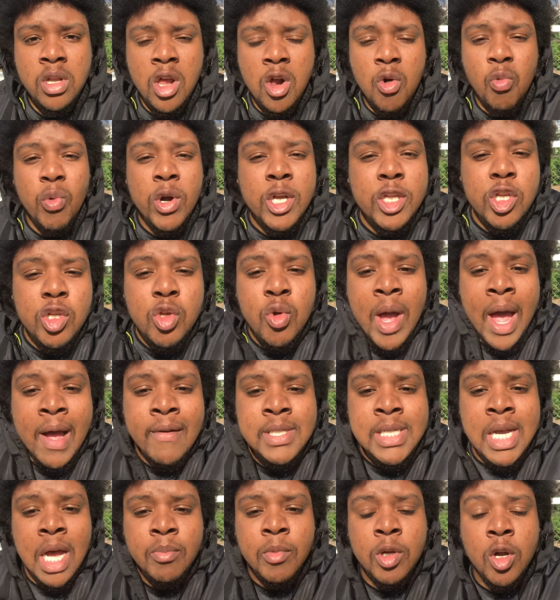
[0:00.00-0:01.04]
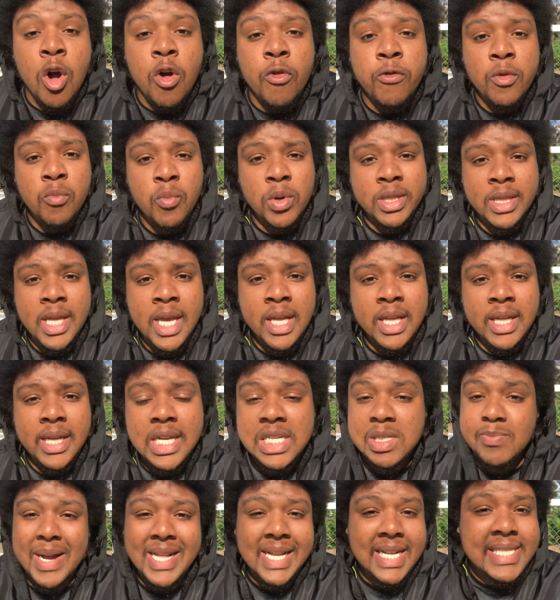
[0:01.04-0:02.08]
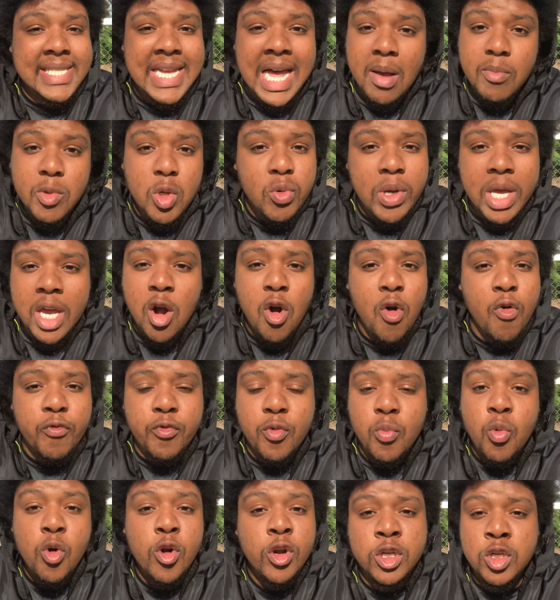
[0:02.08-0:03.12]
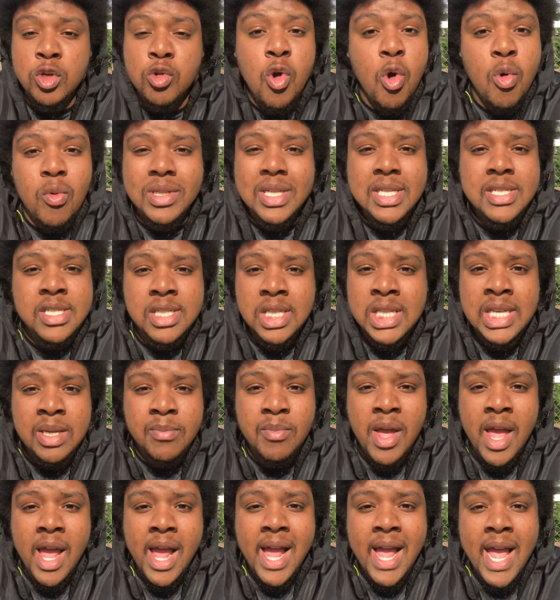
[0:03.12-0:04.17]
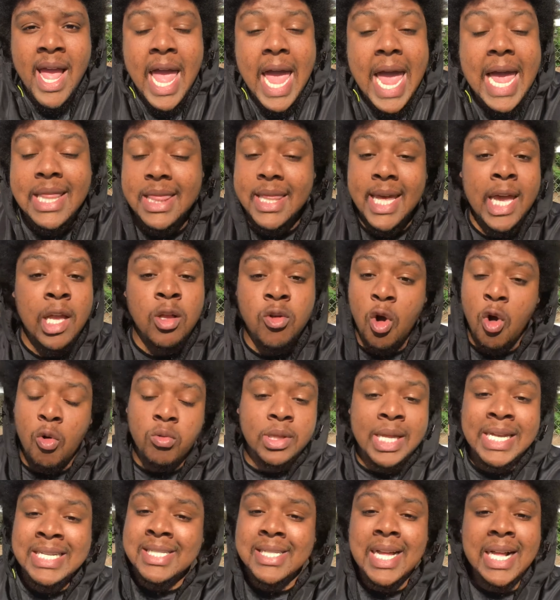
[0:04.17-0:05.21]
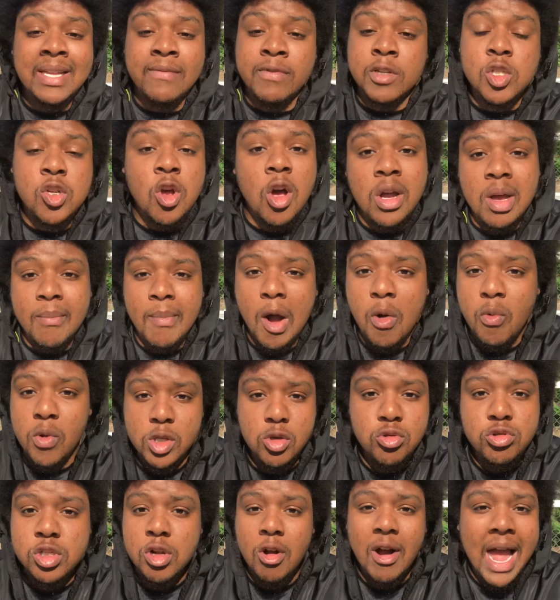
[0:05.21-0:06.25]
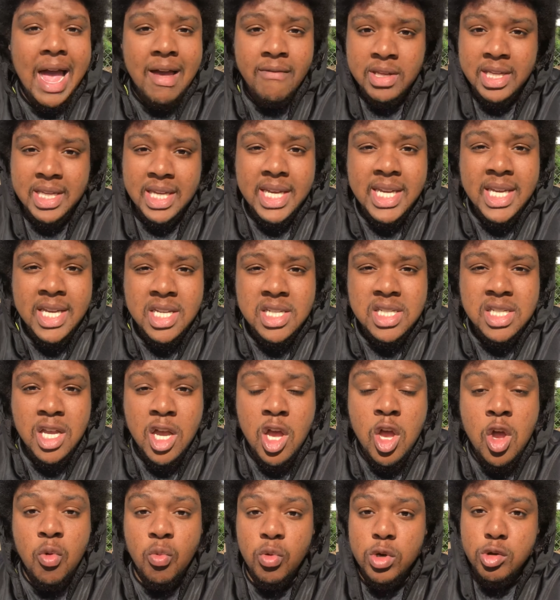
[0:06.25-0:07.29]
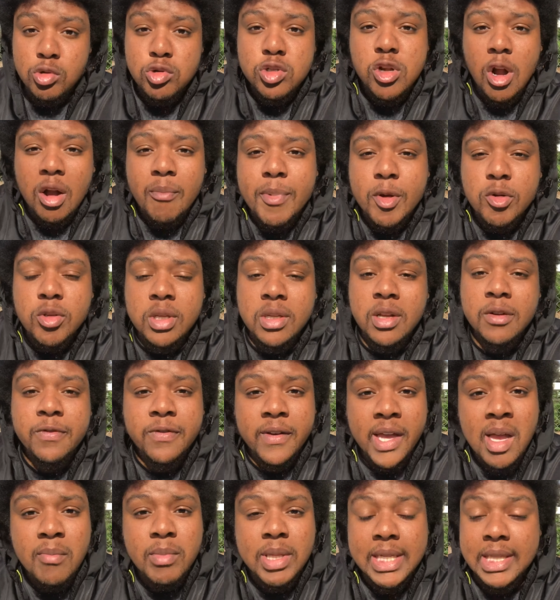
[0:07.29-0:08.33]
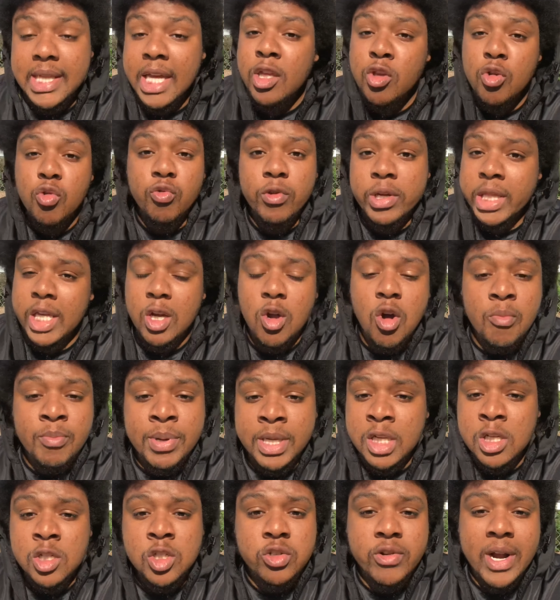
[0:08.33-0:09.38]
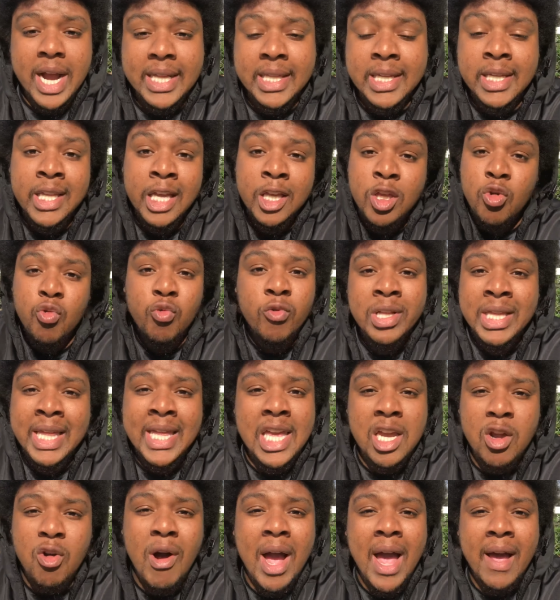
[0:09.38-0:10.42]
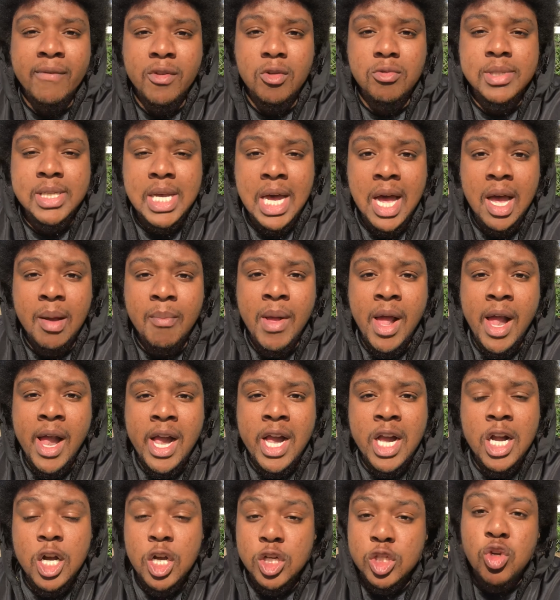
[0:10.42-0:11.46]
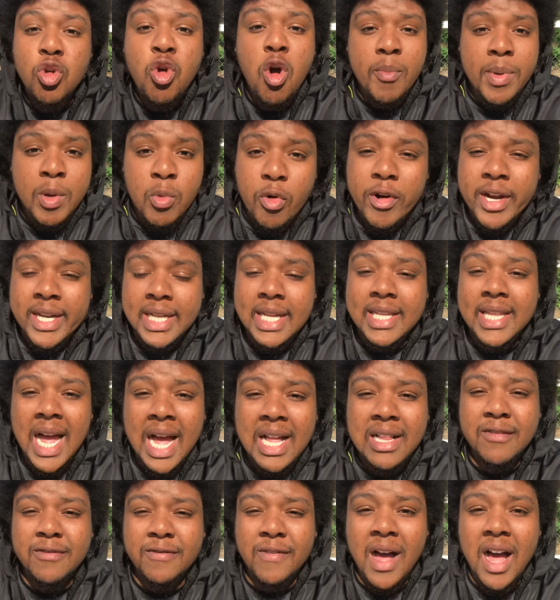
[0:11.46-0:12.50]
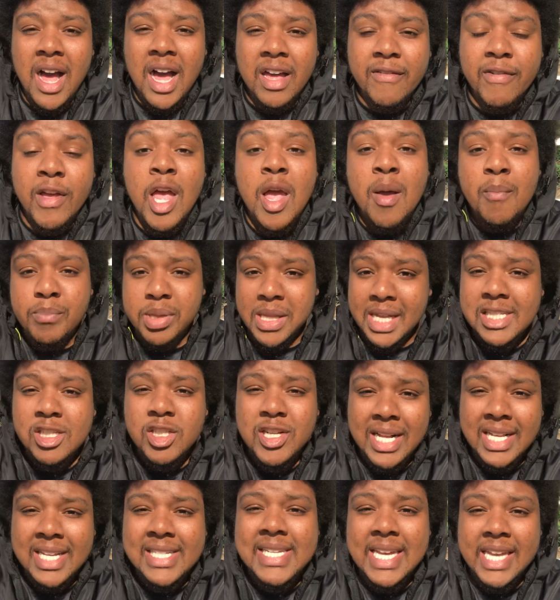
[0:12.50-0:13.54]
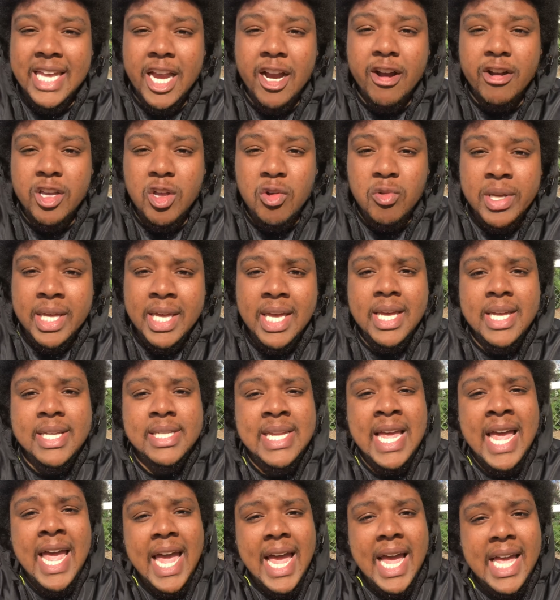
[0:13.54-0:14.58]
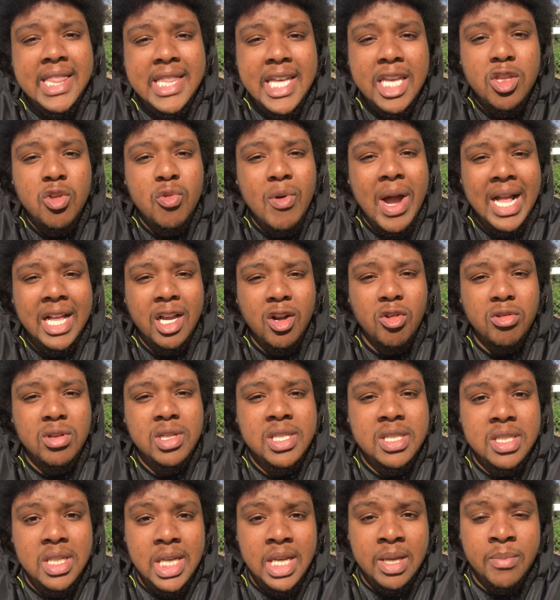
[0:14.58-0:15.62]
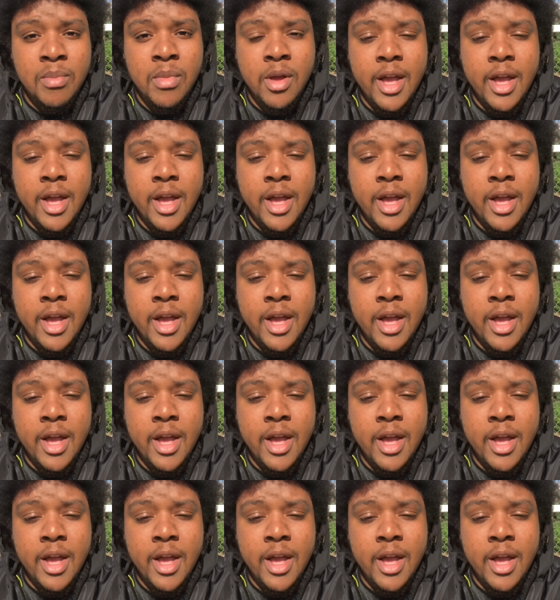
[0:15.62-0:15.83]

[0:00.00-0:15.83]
When do you have time to go from within? Because by the time you get home from work, you're going to sleep. And then, let's not even talk about when you start having kids, when you start building a family, then you really going to be distracted. Then you really ain't going to have no time. Because you're going to be working a 9-to-5, plus trying to take care of your kids, and then you got to go to sleep.